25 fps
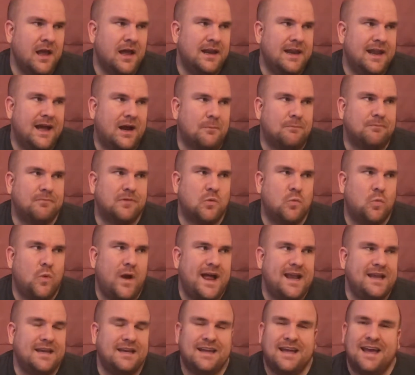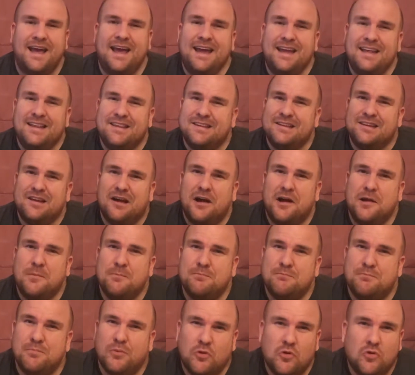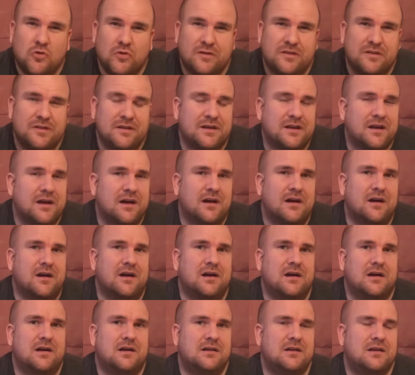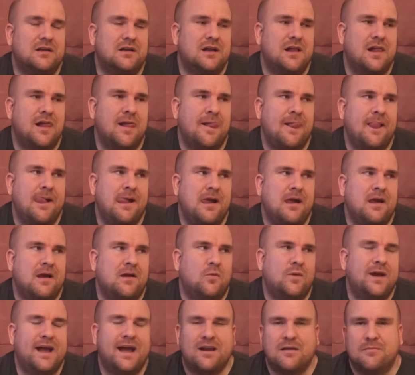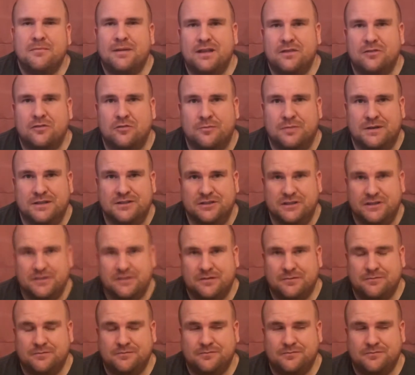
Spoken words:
Now, when Kate and I bought the car, we had a mental budget